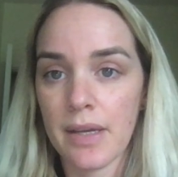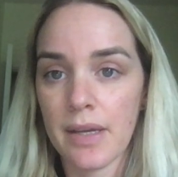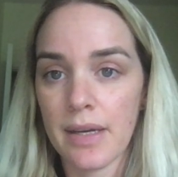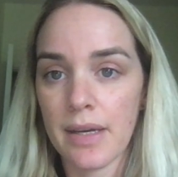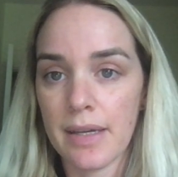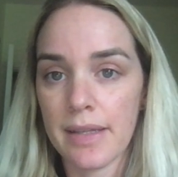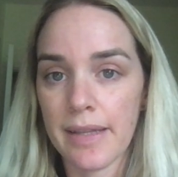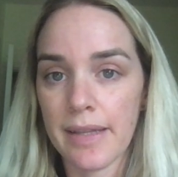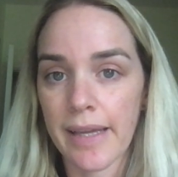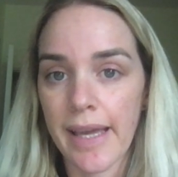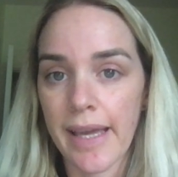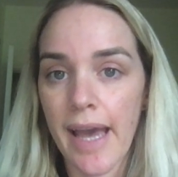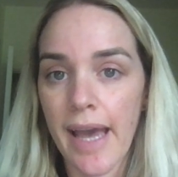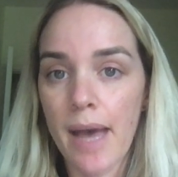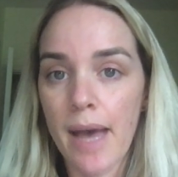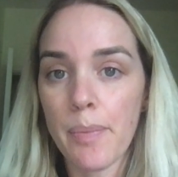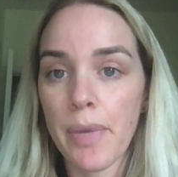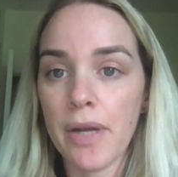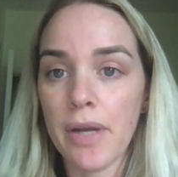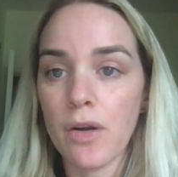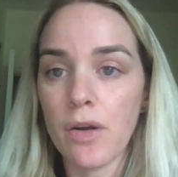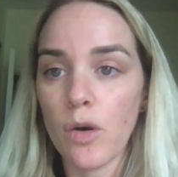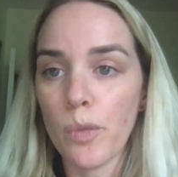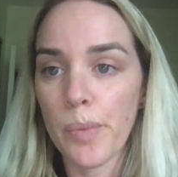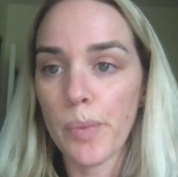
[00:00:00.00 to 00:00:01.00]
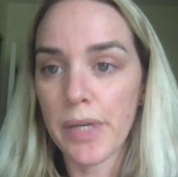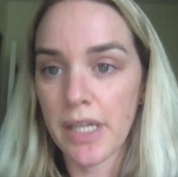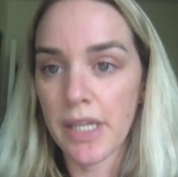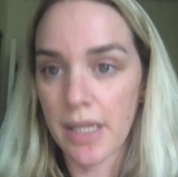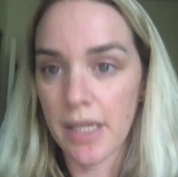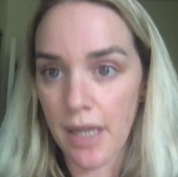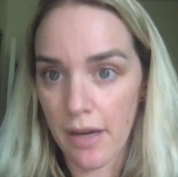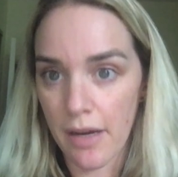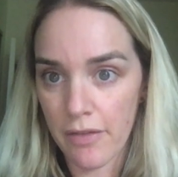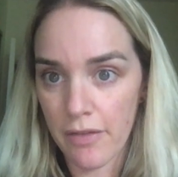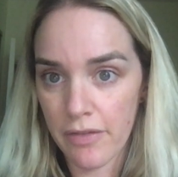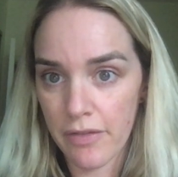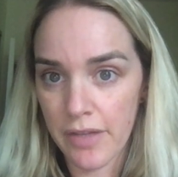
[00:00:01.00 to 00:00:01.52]
The gap had opened
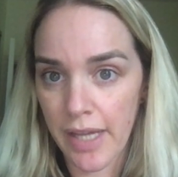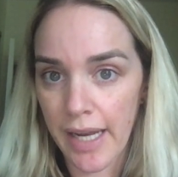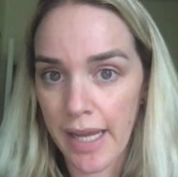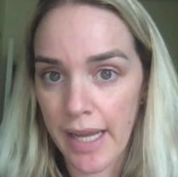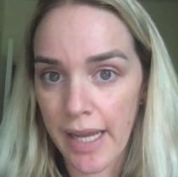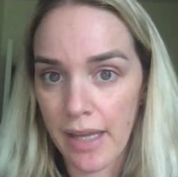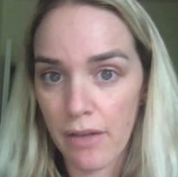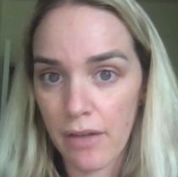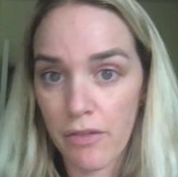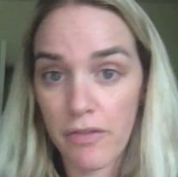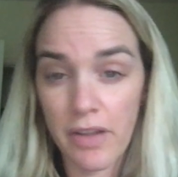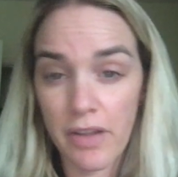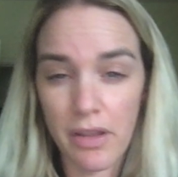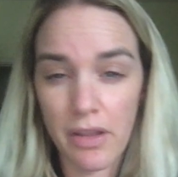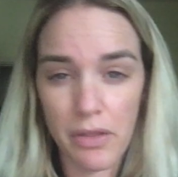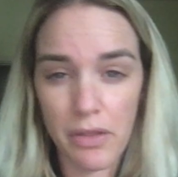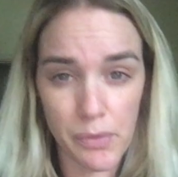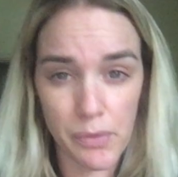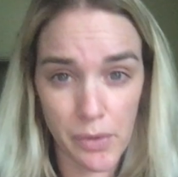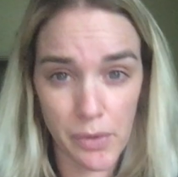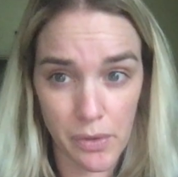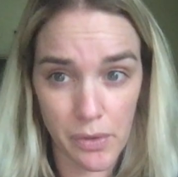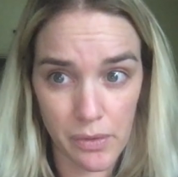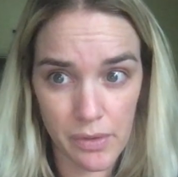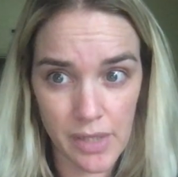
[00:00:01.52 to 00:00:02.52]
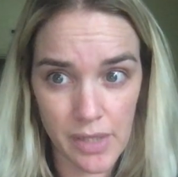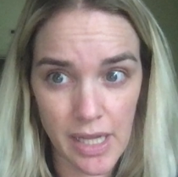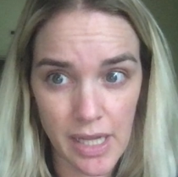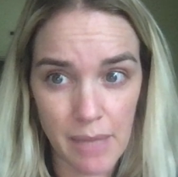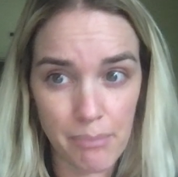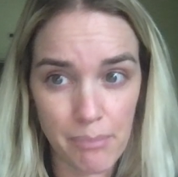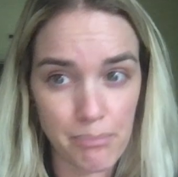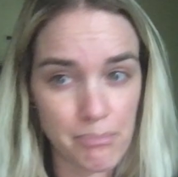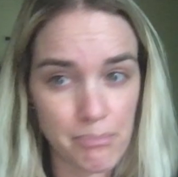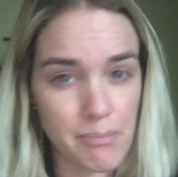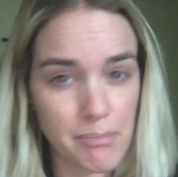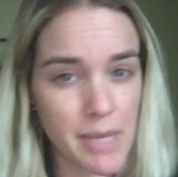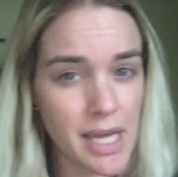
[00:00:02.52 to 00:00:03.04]
enough that I could fit through,
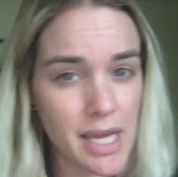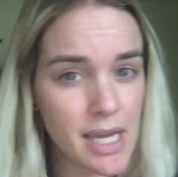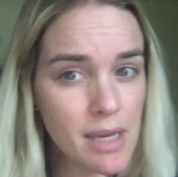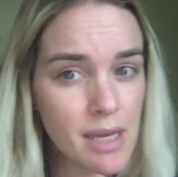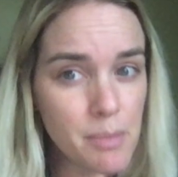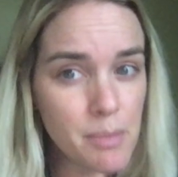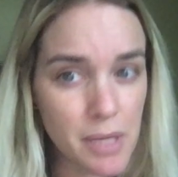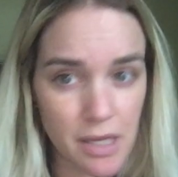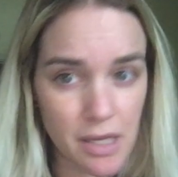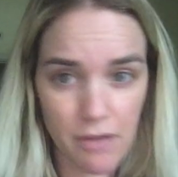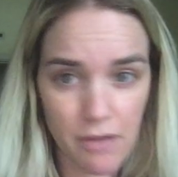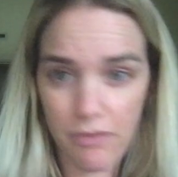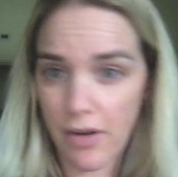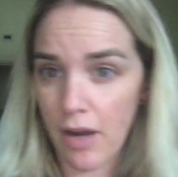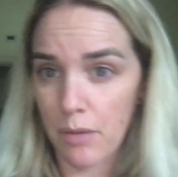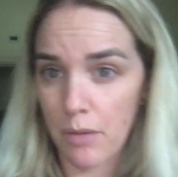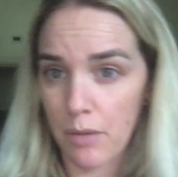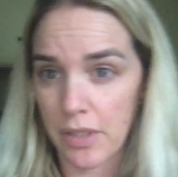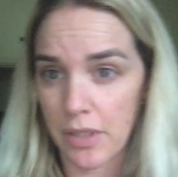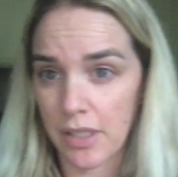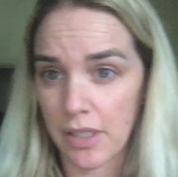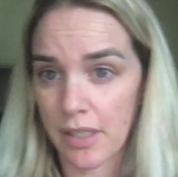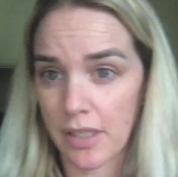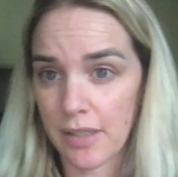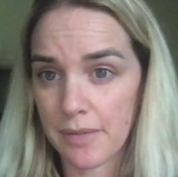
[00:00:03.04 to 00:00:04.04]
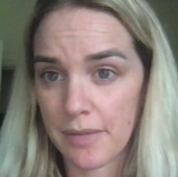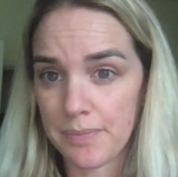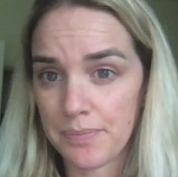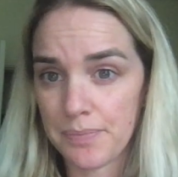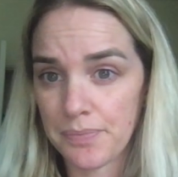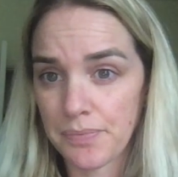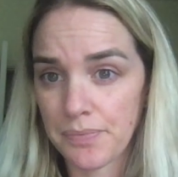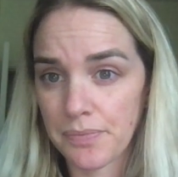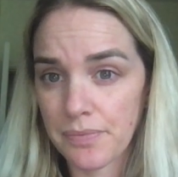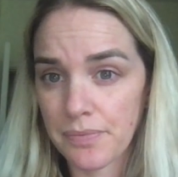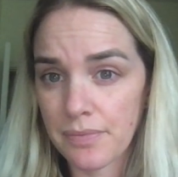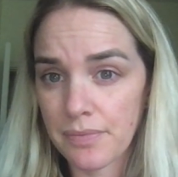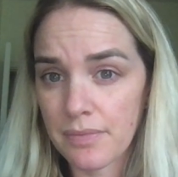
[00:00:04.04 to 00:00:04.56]
and maybe Frau Muller.
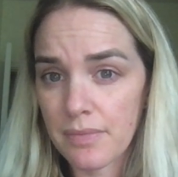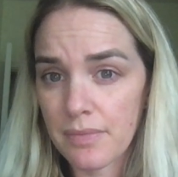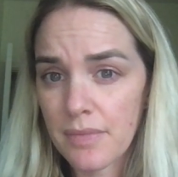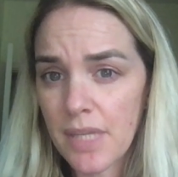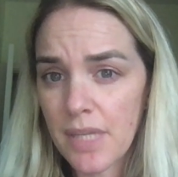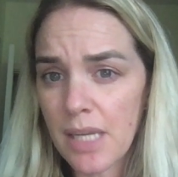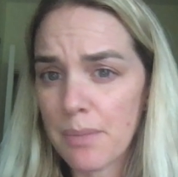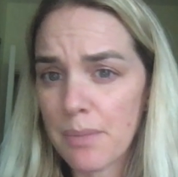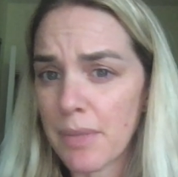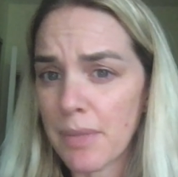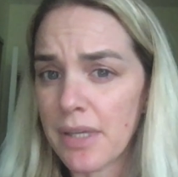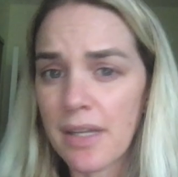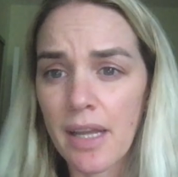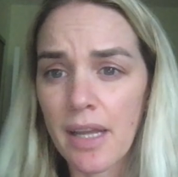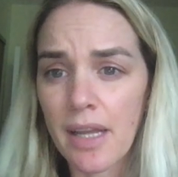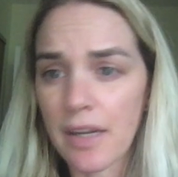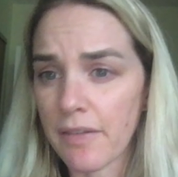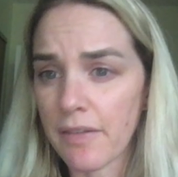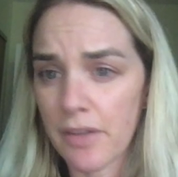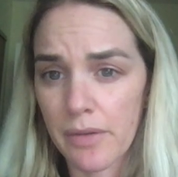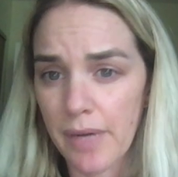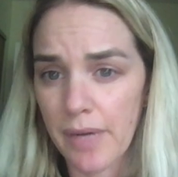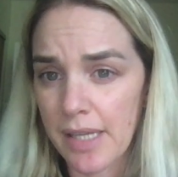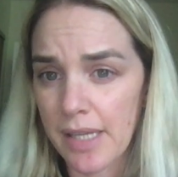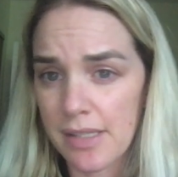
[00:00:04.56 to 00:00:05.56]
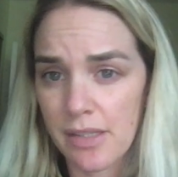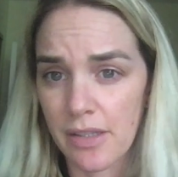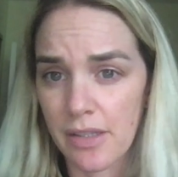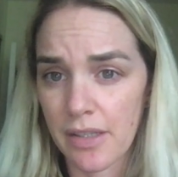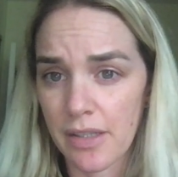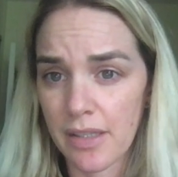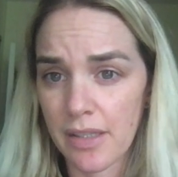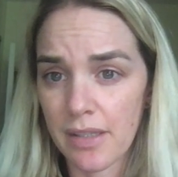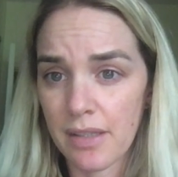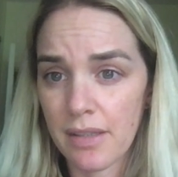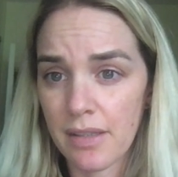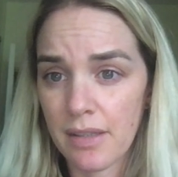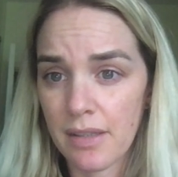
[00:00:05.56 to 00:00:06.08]
but none of the rest
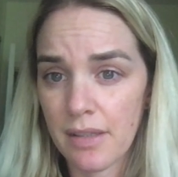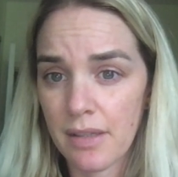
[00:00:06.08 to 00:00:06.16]
could.